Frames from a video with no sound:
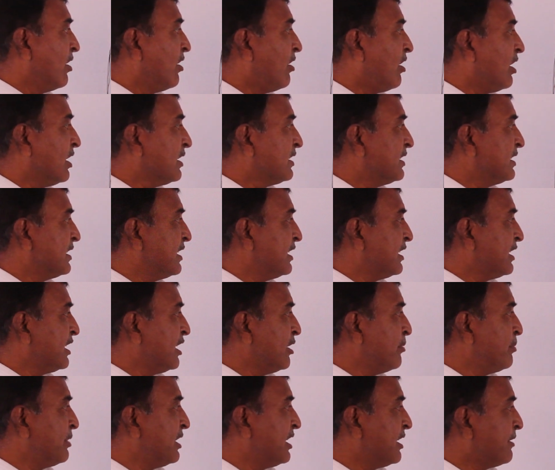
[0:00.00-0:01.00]

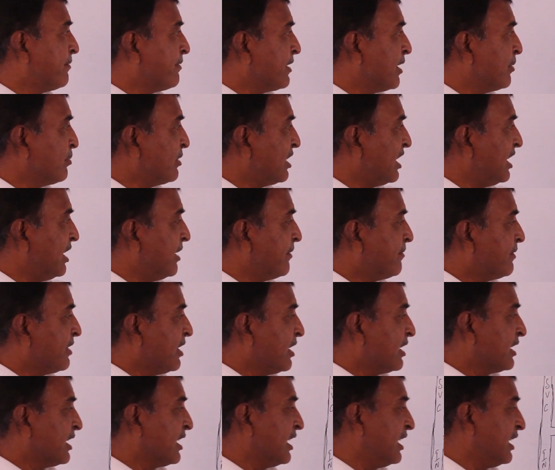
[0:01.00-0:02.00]
oxygenated blood from the left
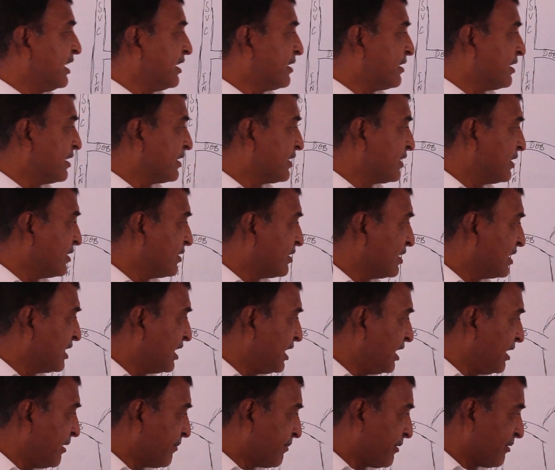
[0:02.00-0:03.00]
auricle enters into
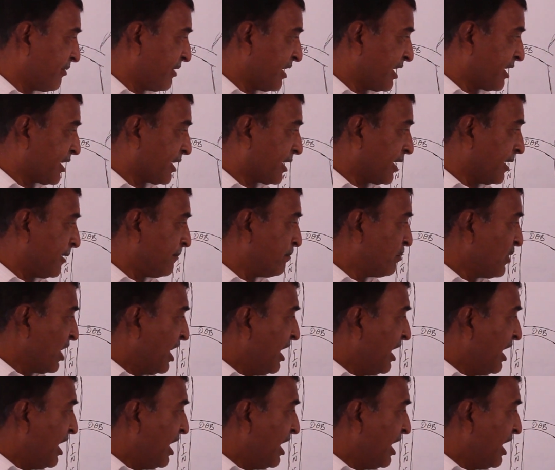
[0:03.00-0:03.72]
the left ventricle.